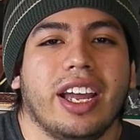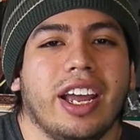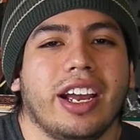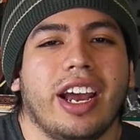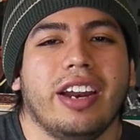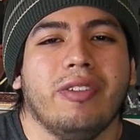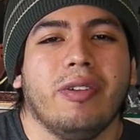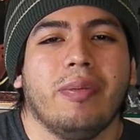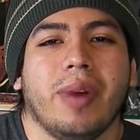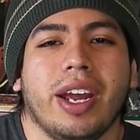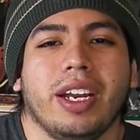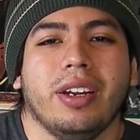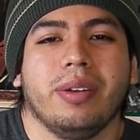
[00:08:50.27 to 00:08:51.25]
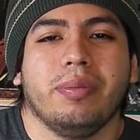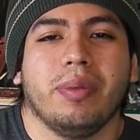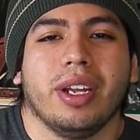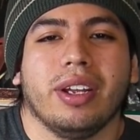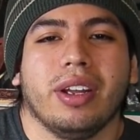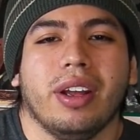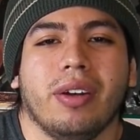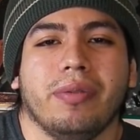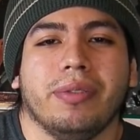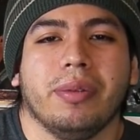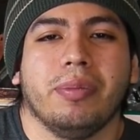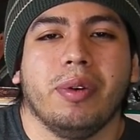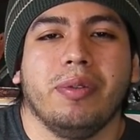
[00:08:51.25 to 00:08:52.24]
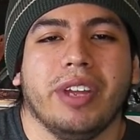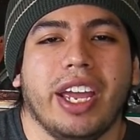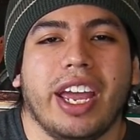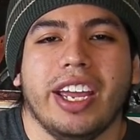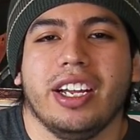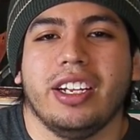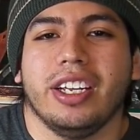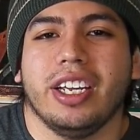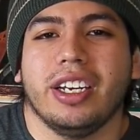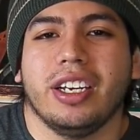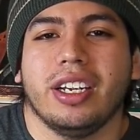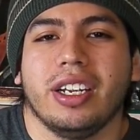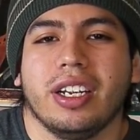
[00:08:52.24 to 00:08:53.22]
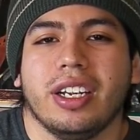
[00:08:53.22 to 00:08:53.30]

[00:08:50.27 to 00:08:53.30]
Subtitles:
It kind of reminded me of the movie Alien.